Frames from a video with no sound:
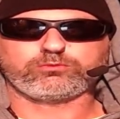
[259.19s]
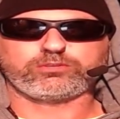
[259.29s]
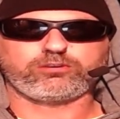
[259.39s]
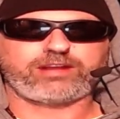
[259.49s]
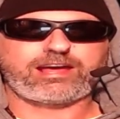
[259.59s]
We
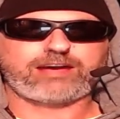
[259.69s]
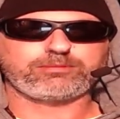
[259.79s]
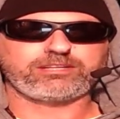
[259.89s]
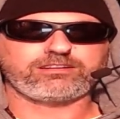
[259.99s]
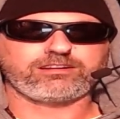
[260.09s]
know what
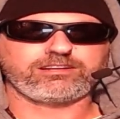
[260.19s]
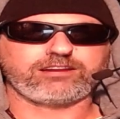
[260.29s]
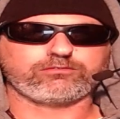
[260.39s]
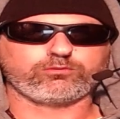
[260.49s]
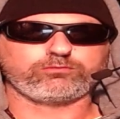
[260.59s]
happened that night.
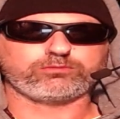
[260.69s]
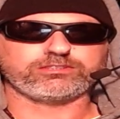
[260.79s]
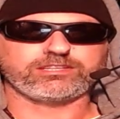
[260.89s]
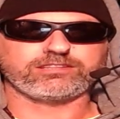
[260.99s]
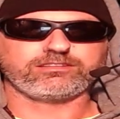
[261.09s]
Everyone
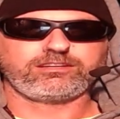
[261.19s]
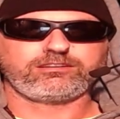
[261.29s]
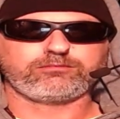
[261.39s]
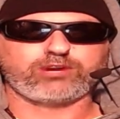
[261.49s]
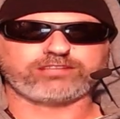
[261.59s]
present
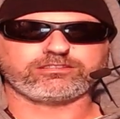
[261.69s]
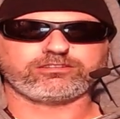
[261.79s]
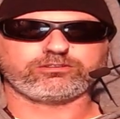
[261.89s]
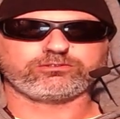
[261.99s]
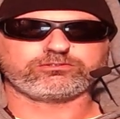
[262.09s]

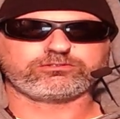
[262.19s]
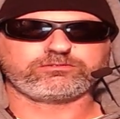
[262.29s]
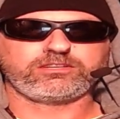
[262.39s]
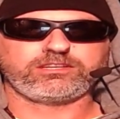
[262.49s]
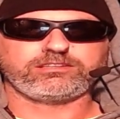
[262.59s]
knows.
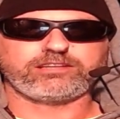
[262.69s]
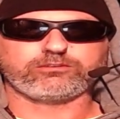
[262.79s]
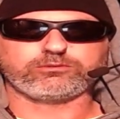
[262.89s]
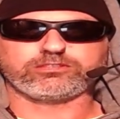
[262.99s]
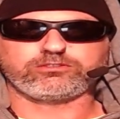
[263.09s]
Yet it
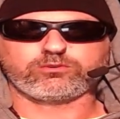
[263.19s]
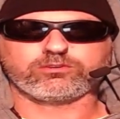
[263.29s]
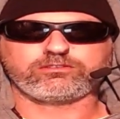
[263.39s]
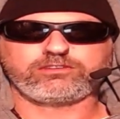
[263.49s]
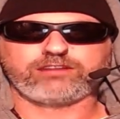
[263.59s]
was
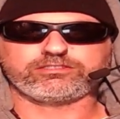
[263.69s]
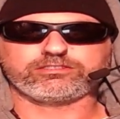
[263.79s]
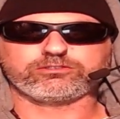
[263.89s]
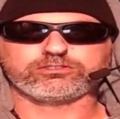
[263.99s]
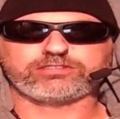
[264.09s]
ignored. Every
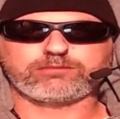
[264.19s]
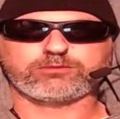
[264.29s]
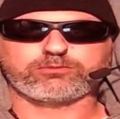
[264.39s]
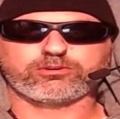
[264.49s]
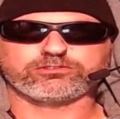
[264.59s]
single statement
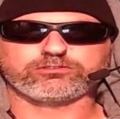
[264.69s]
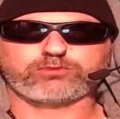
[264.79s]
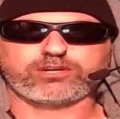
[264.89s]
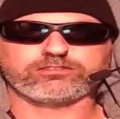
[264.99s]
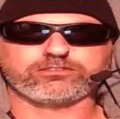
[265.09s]
of persons
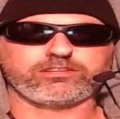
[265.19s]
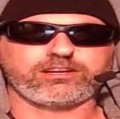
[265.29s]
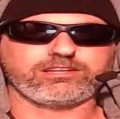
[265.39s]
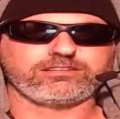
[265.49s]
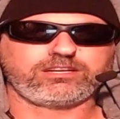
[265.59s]
present on the
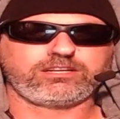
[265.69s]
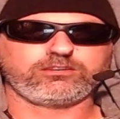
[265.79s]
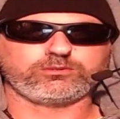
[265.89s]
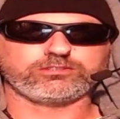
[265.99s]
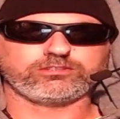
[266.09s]
night
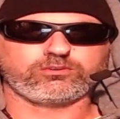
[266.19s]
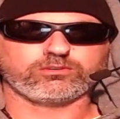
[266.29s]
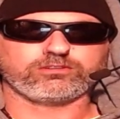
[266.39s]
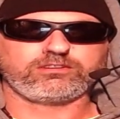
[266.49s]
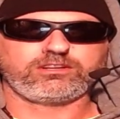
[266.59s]
was
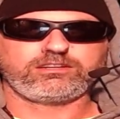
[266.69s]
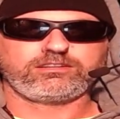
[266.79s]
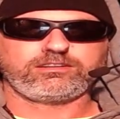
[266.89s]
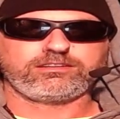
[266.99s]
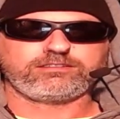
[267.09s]
ignored.
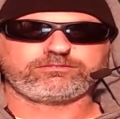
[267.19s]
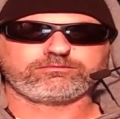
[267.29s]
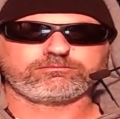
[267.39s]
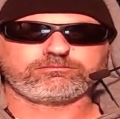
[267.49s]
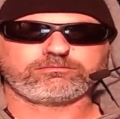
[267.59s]

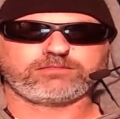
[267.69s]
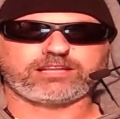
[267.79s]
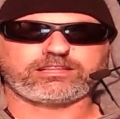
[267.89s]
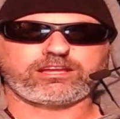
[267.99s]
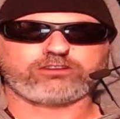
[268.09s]

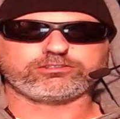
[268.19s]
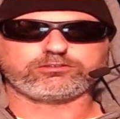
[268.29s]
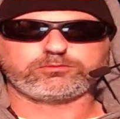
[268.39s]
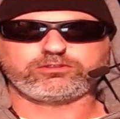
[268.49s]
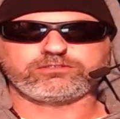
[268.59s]
And they all
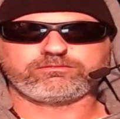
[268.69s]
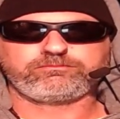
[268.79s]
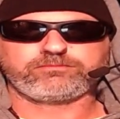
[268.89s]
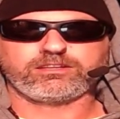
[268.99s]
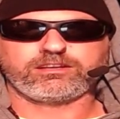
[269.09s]
disputed
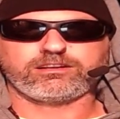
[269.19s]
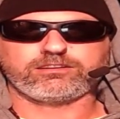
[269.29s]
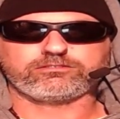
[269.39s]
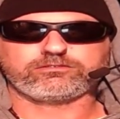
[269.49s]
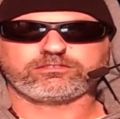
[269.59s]

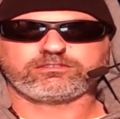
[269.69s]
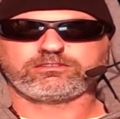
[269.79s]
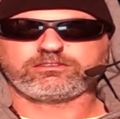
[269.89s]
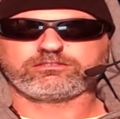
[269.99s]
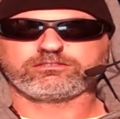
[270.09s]
her
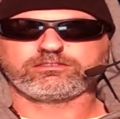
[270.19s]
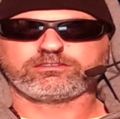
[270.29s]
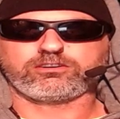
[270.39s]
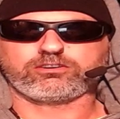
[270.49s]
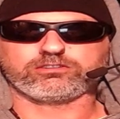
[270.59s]

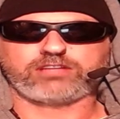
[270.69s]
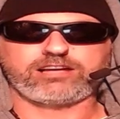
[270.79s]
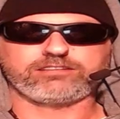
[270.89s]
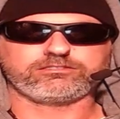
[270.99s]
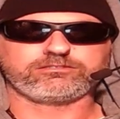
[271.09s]

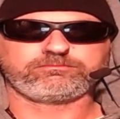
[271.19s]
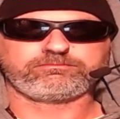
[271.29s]
lies.